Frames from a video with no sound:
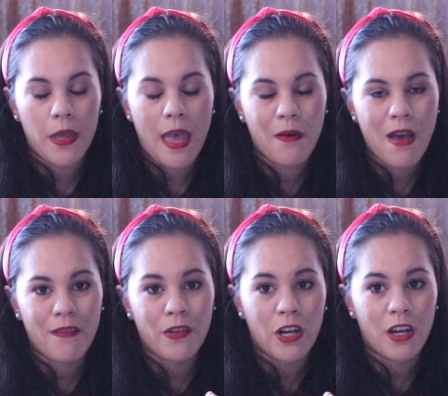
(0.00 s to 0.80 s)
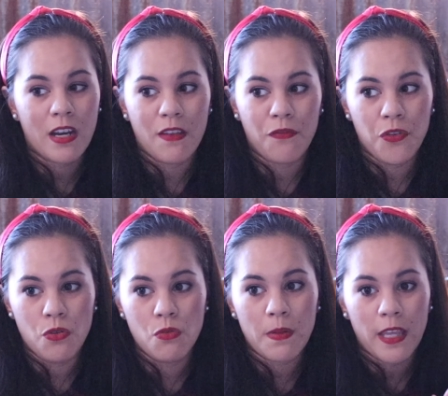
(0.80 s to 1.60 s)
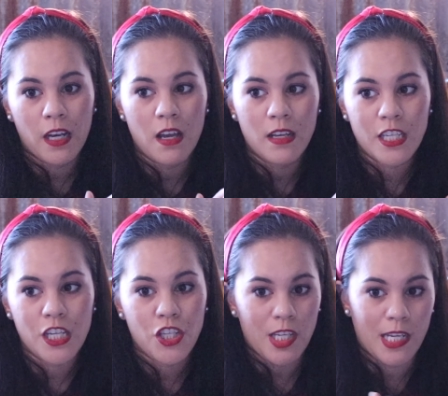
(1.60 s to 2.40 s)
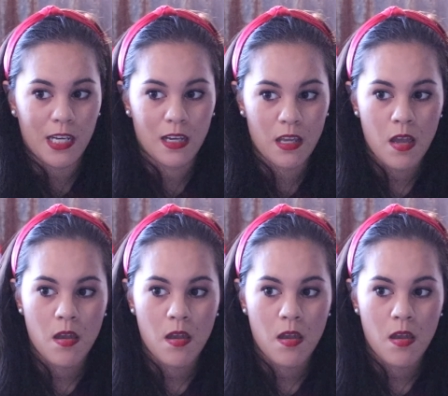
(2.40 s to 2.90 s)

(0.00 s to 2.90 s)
However, if you plan on teaching